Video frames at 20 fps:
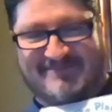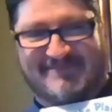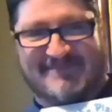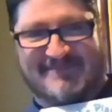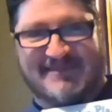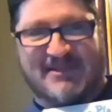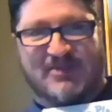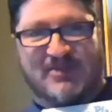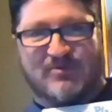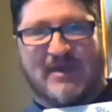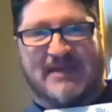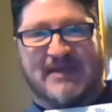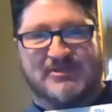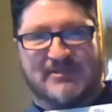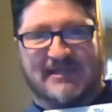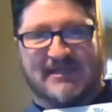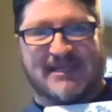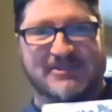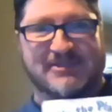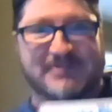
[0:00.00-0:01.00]

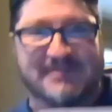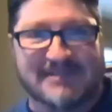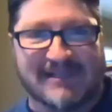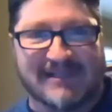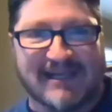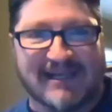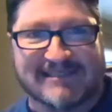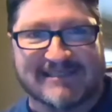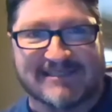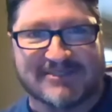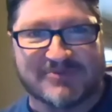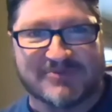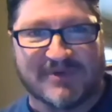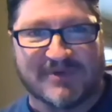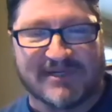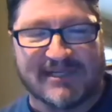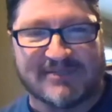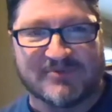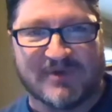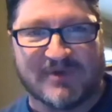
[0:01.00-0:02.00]
Congratulations, class of
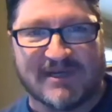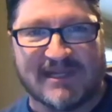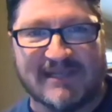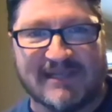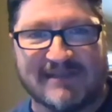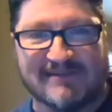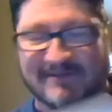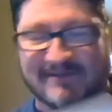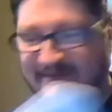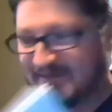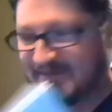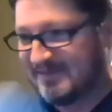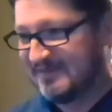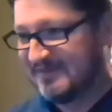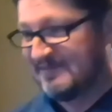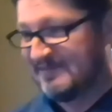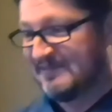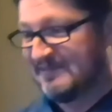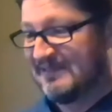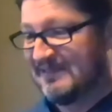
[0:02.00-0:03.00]
2020.
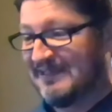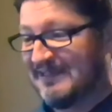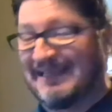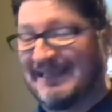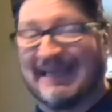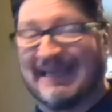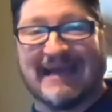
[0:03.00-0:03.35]
Get out